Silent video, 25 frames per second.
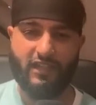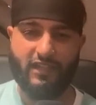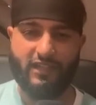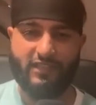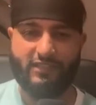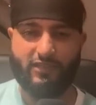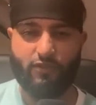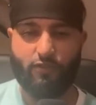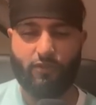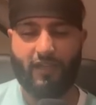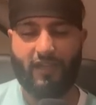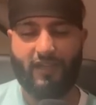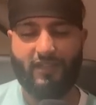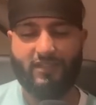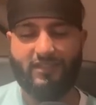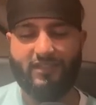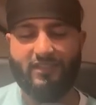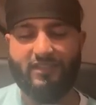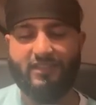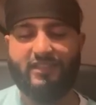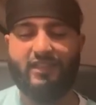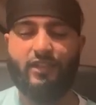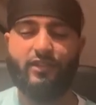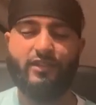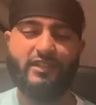still get
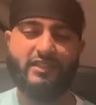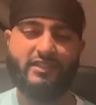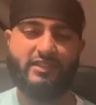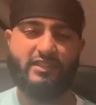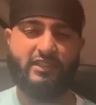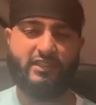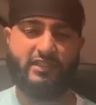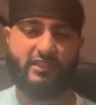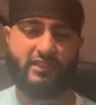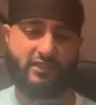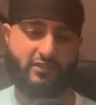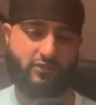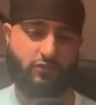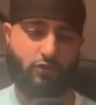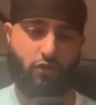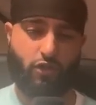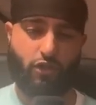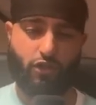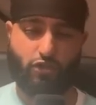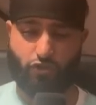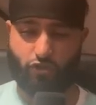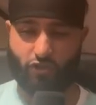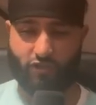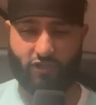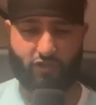assists. Now, the assist is not a
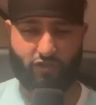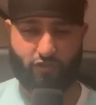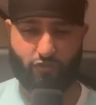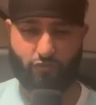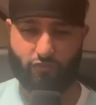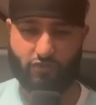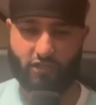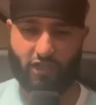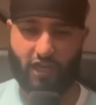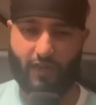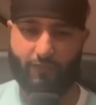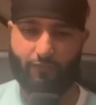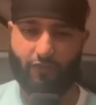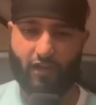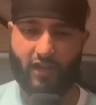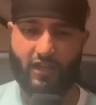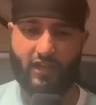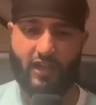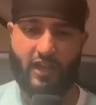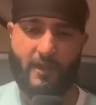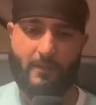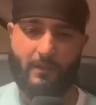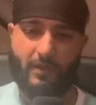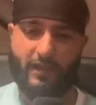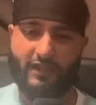traditional type, right?
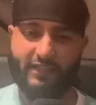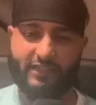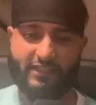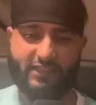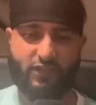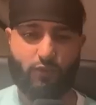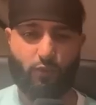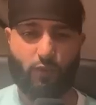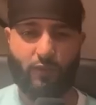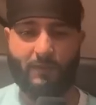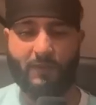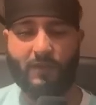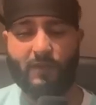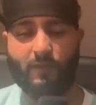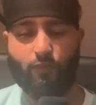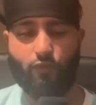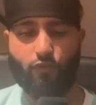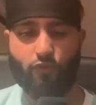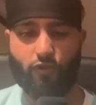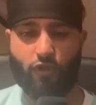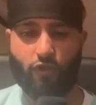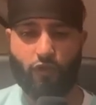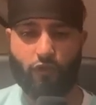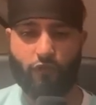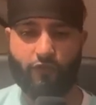Playing a sweeping
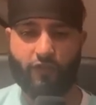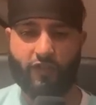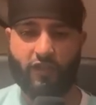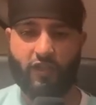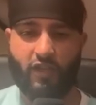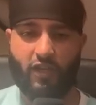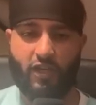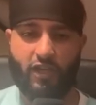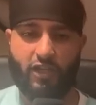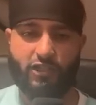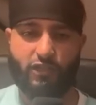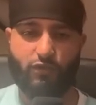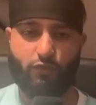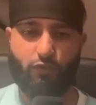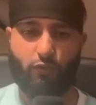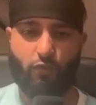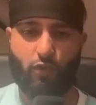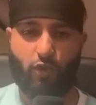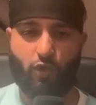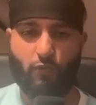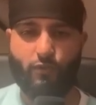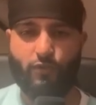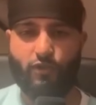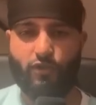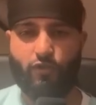ball over to
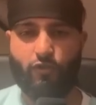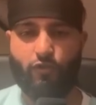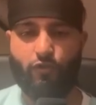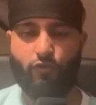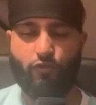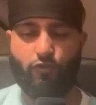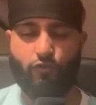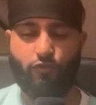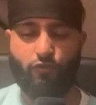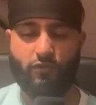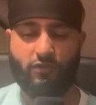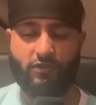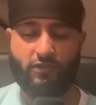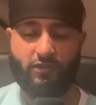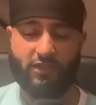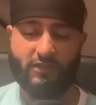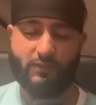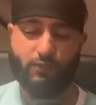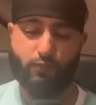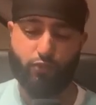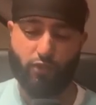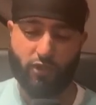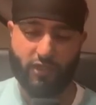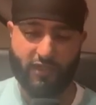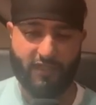Iwobi, who does
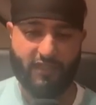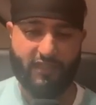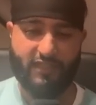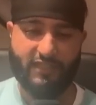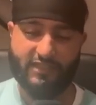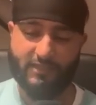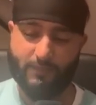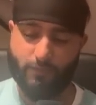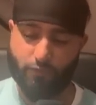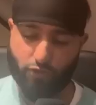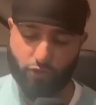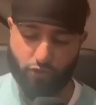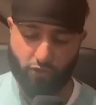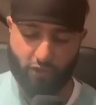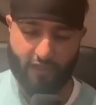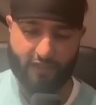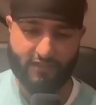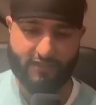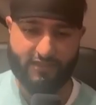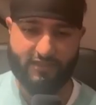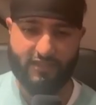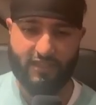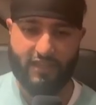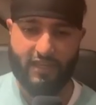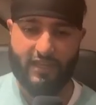brilliantly to
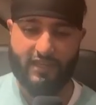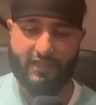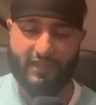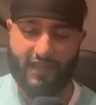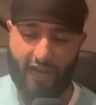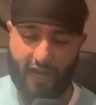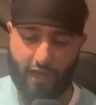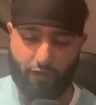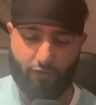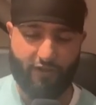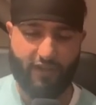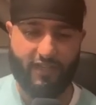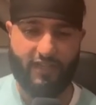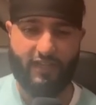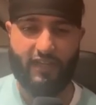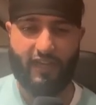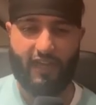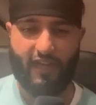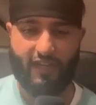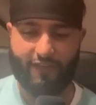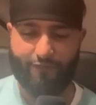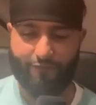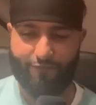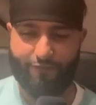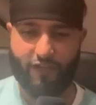progress, carry it,
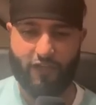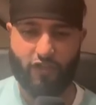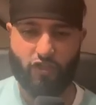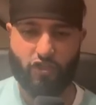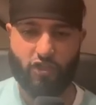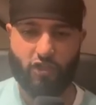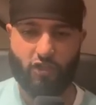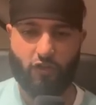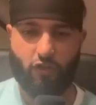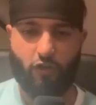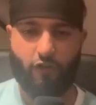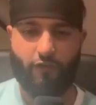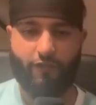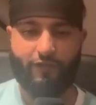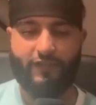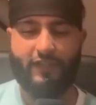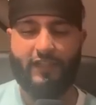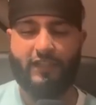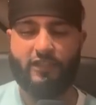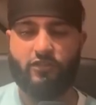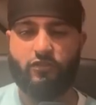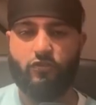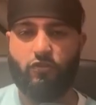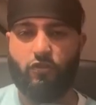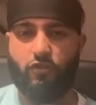and then finish it off.
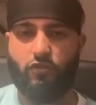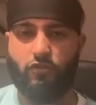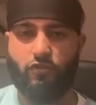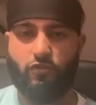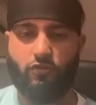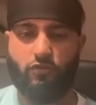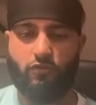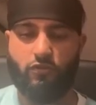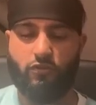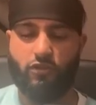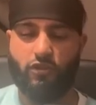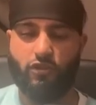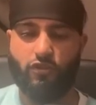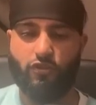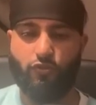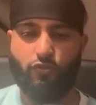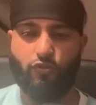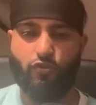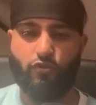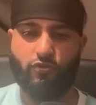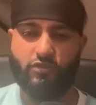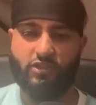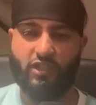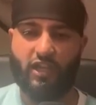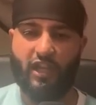That's not the
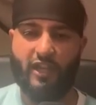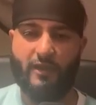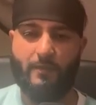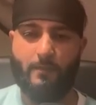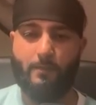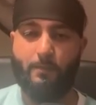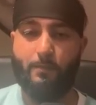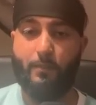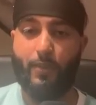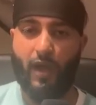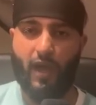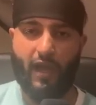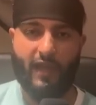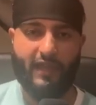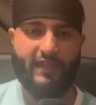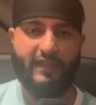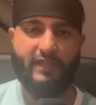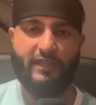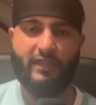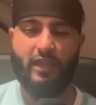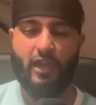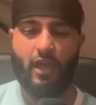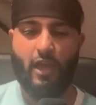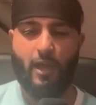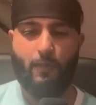usual type, but
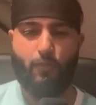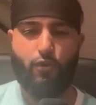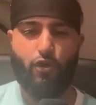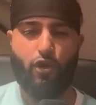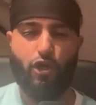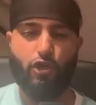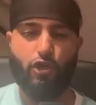he put a